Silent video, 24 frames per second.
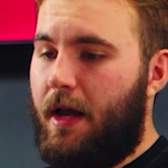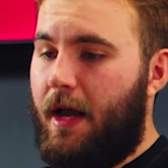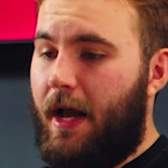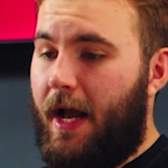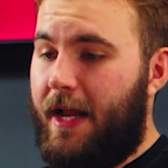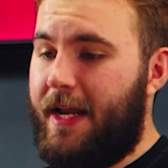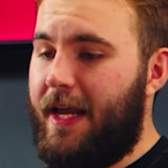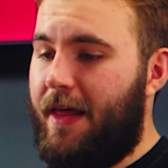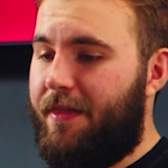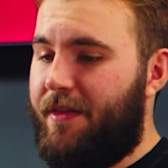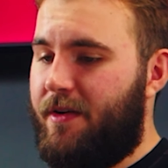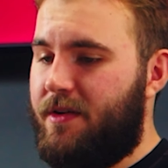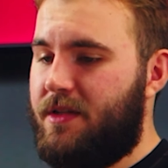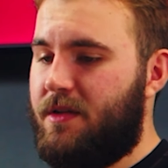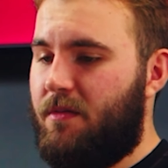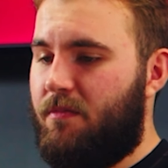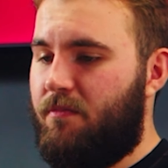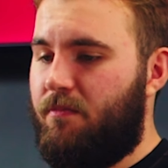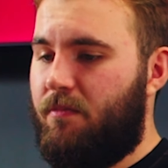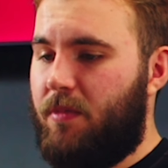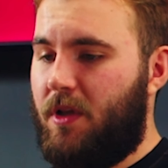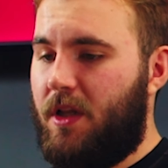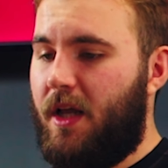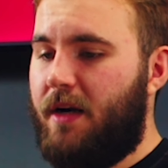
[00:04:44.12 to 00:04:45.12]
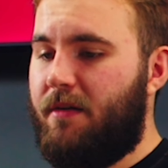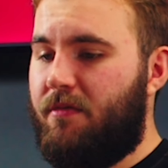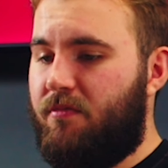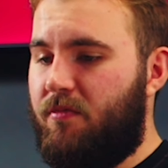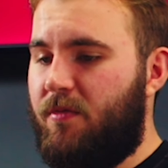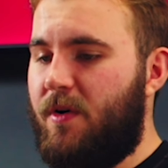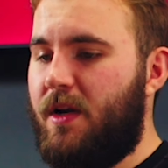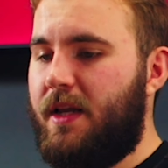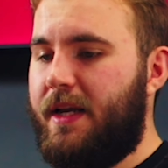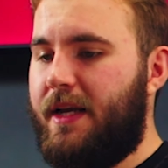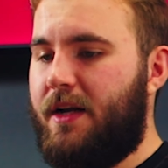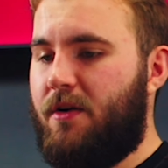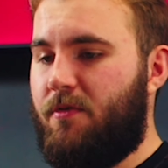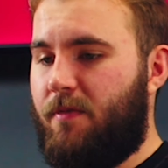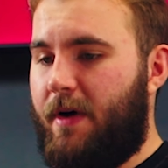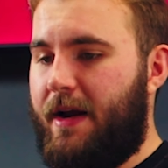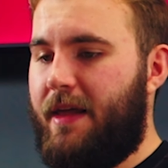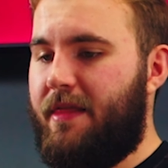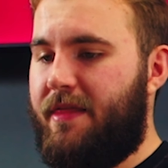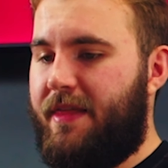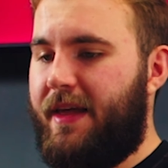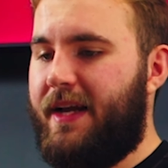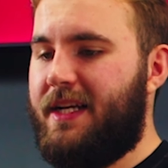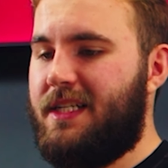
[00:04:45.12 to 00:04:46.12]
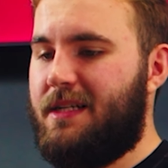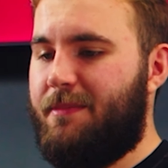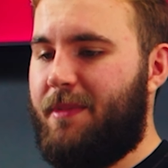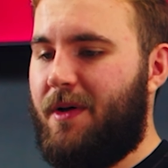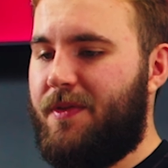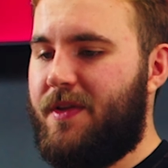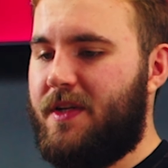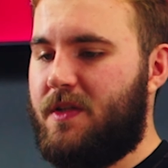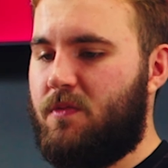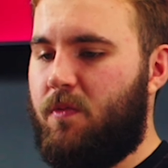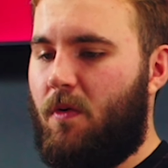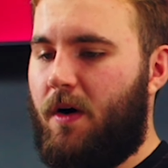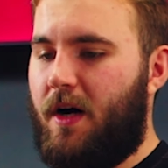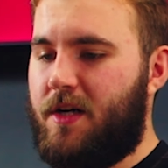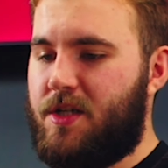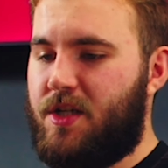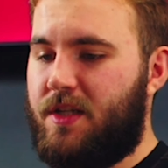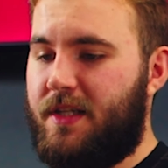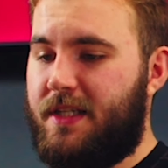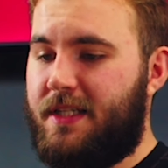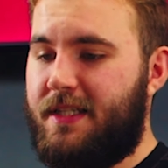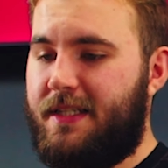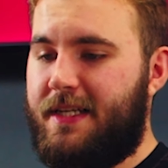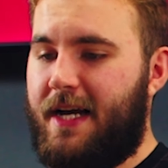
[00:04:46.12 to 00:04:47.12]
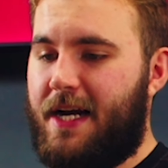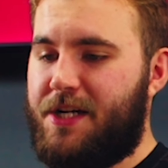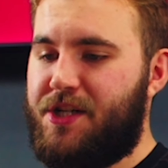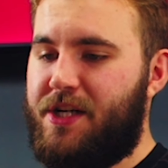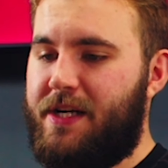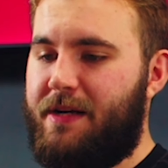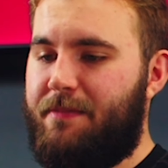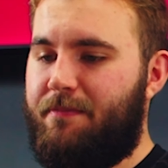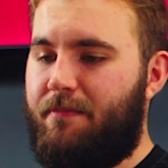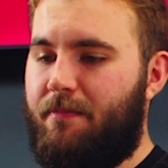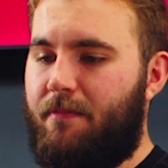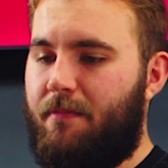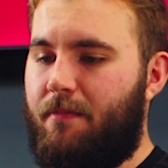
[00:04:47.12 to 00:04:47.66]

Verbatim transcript: And yeah, there's a lot of really great things about this watch. This is actually,